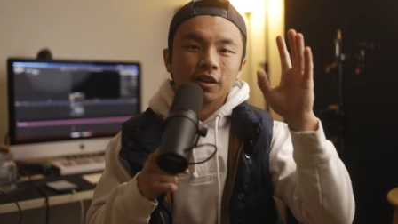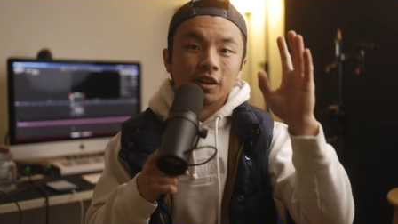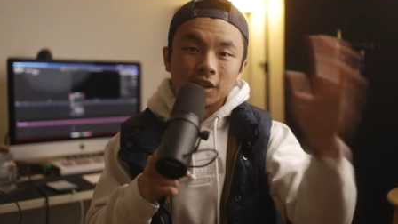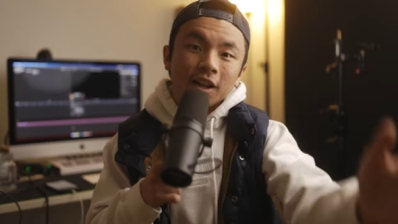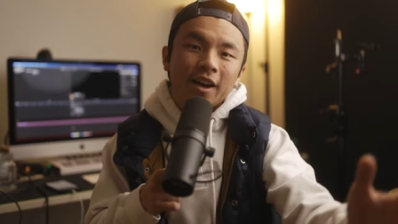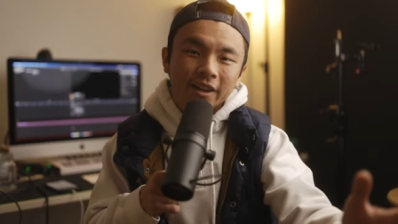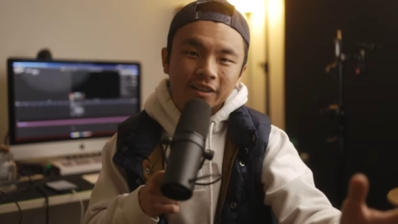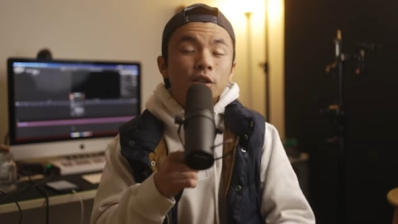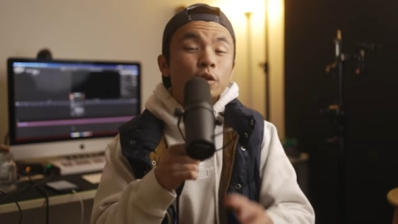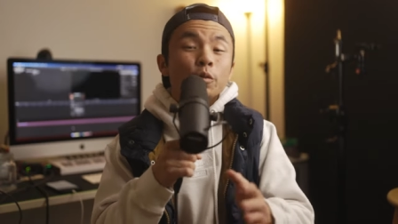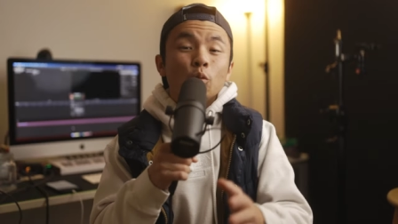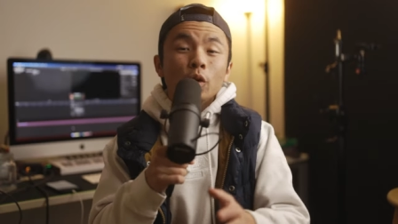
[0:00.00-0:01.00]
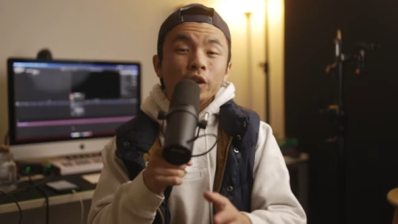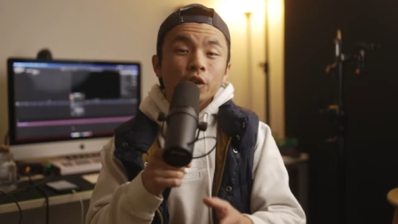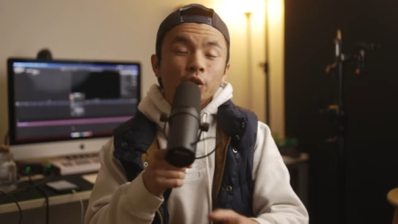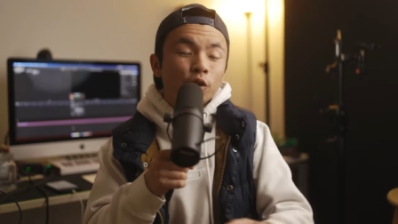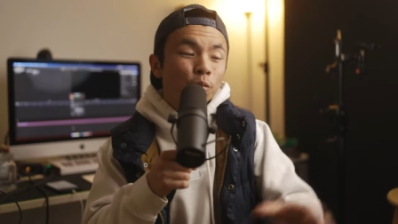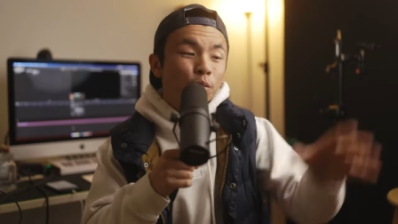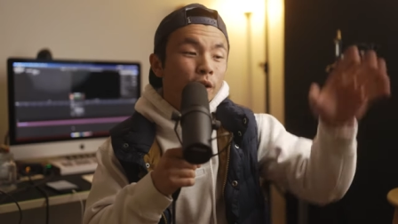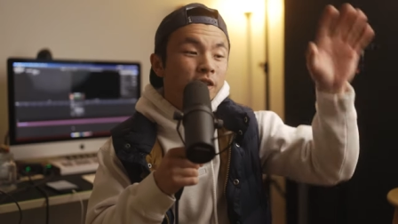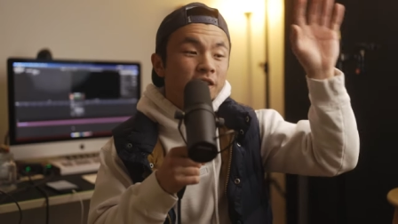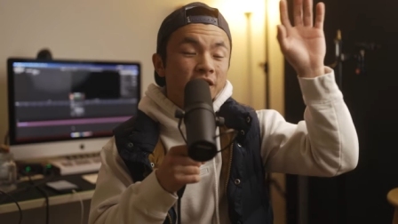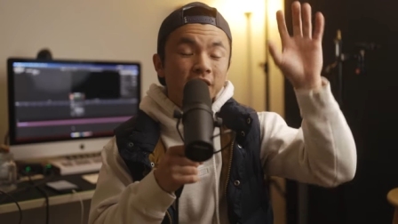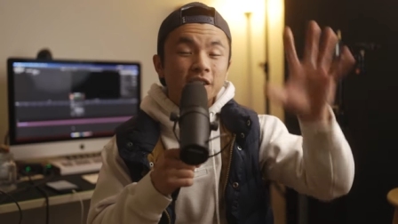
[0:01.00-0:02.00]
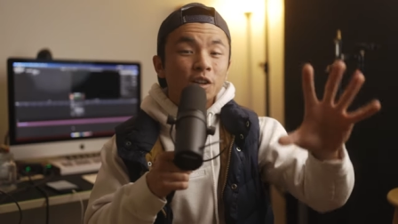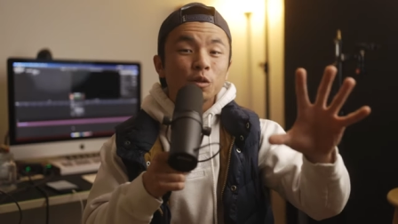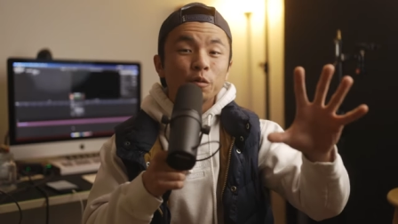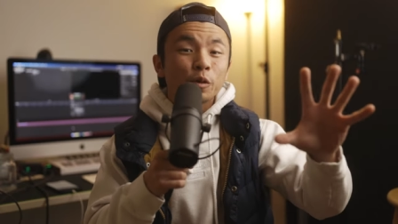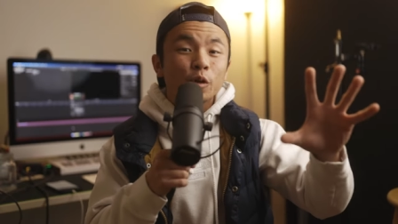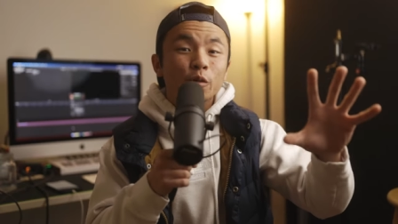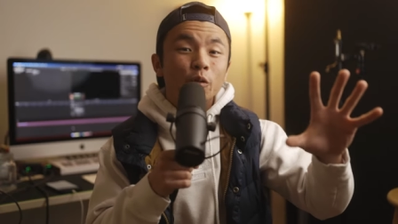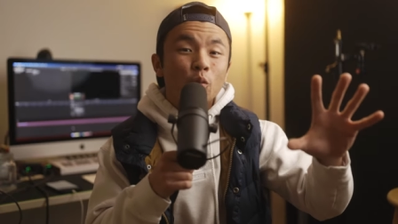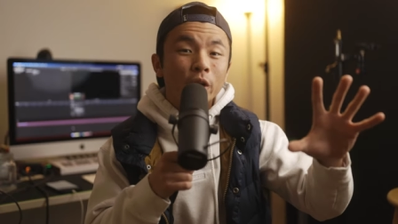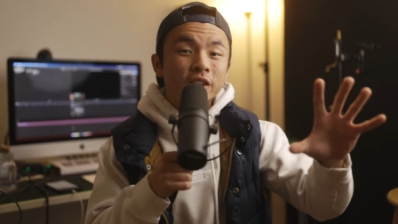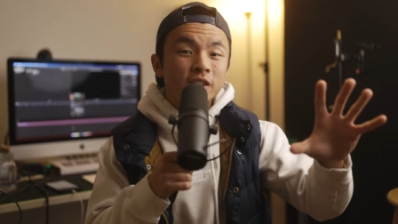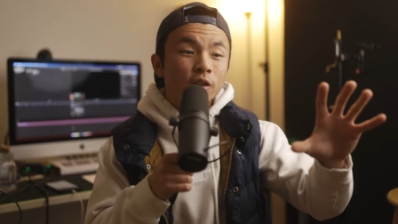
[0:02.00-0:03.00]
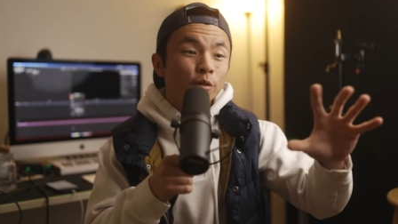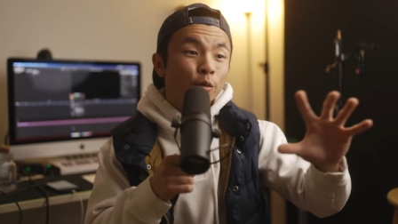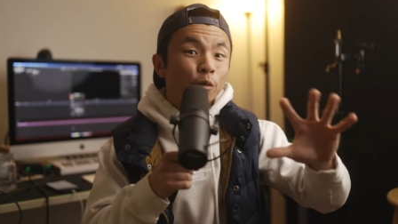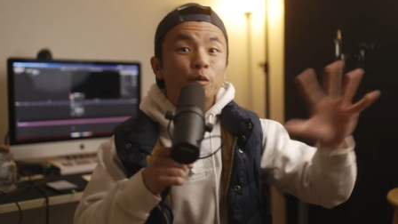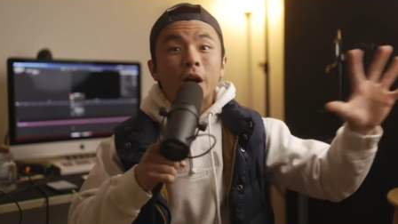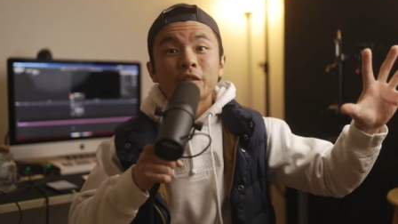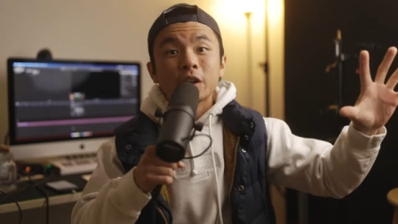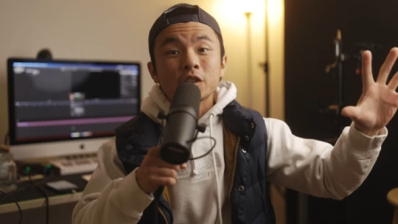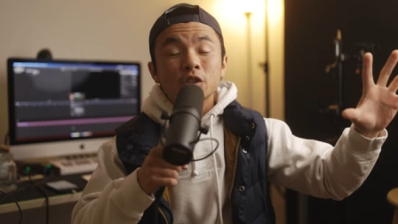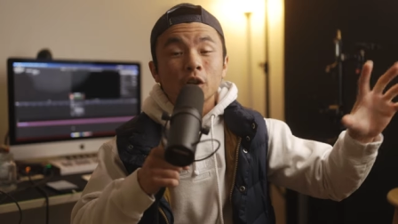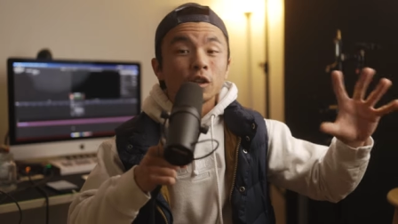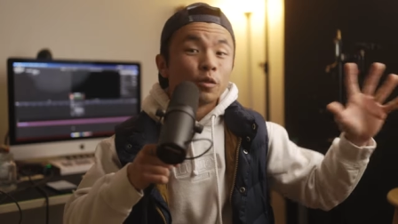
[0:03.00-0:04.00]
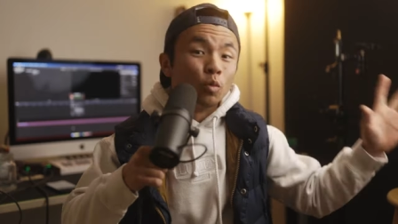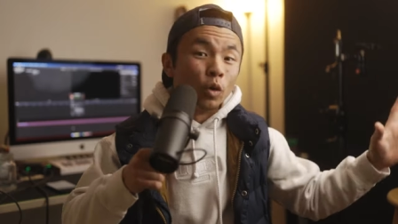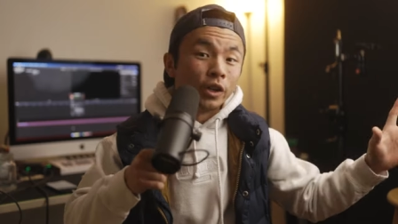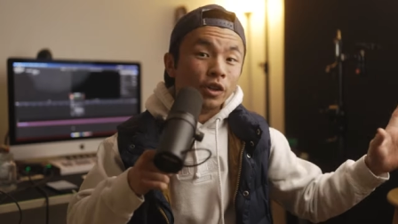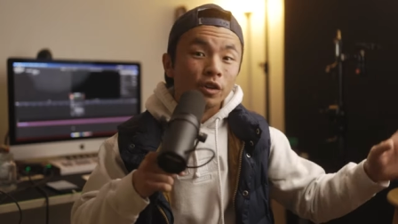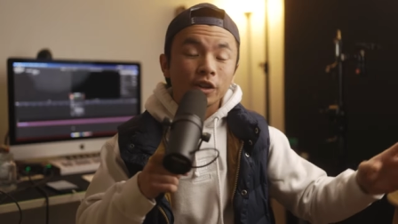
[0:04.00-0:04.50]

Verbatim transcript: the client. So for one year, you could price the single photo of a white sneaker for five thousand dollars for one year,